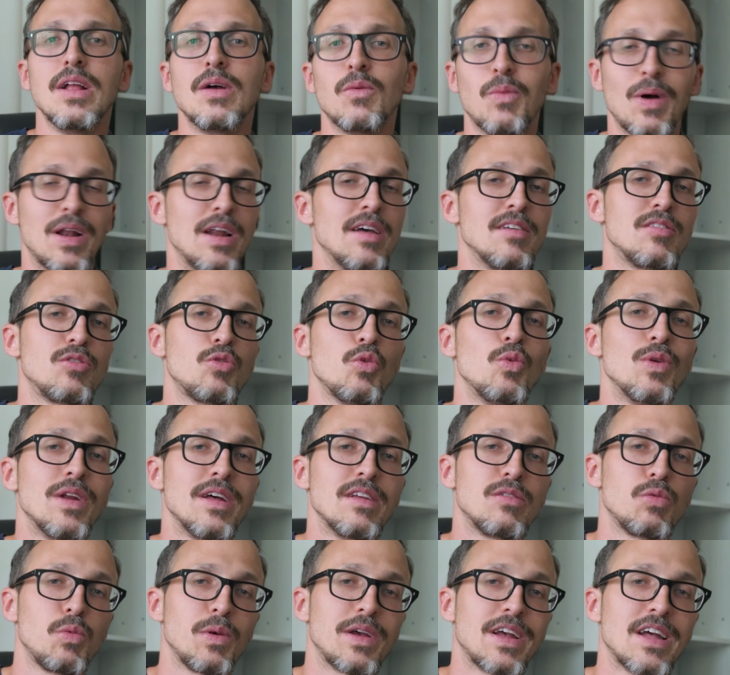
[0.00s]
Well, as soon
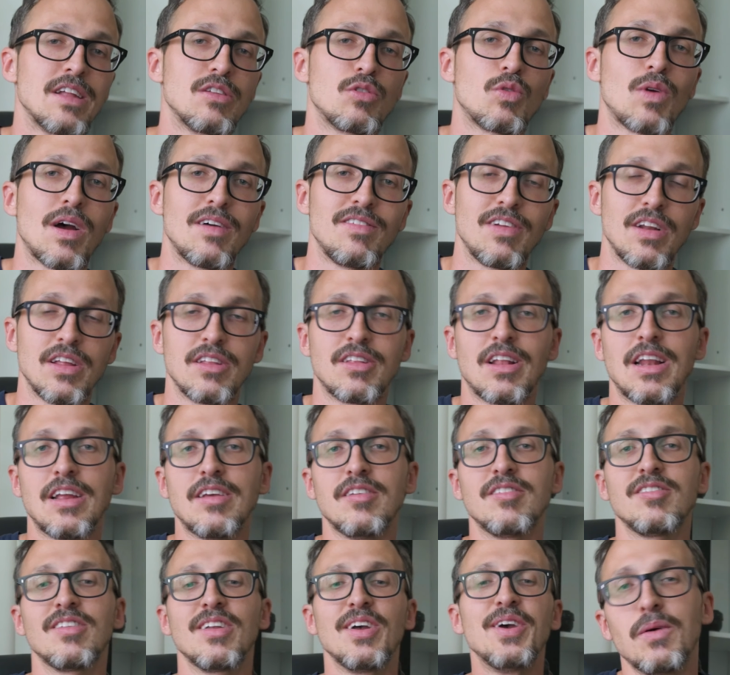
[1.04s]
as we can travel at
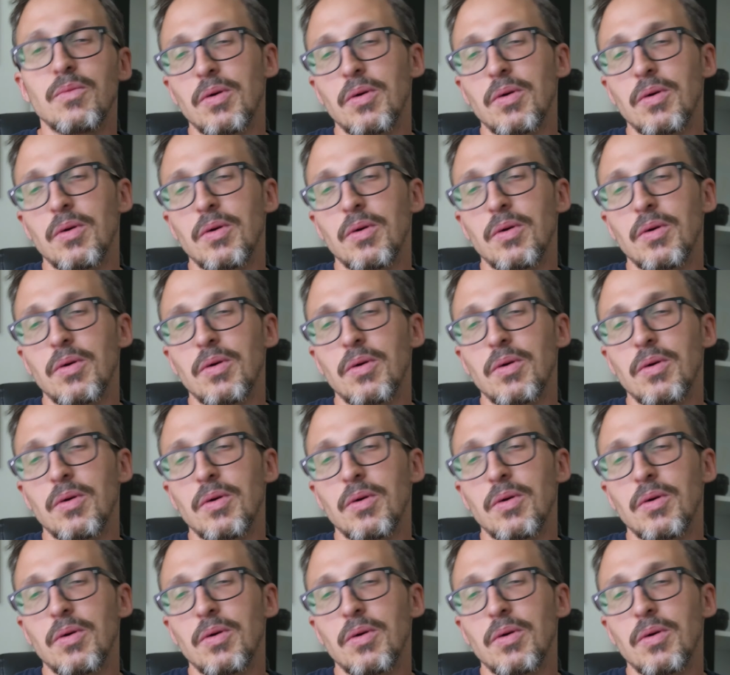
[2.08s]
least.